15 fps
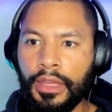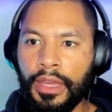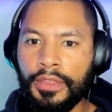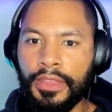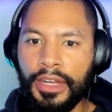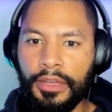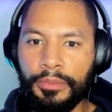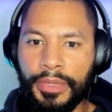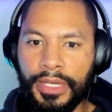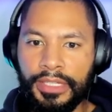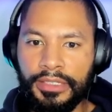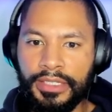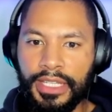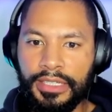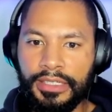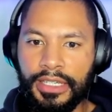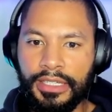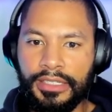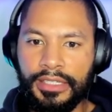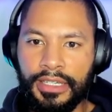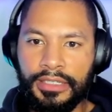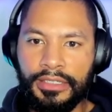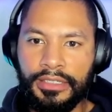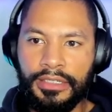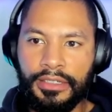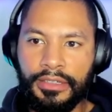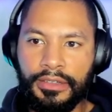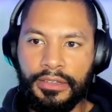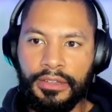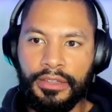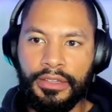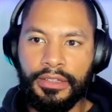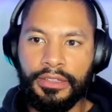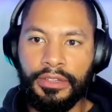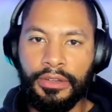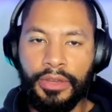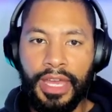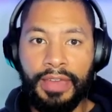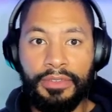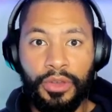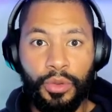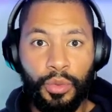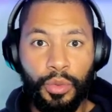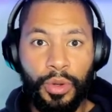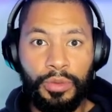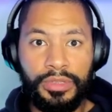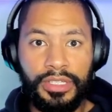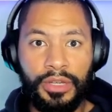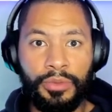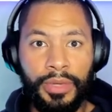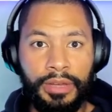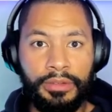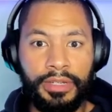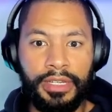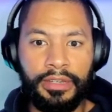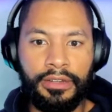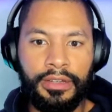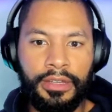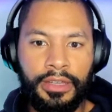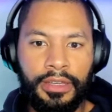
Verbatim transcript: and then I'll paste in that CSS. Note I have the quotes around here.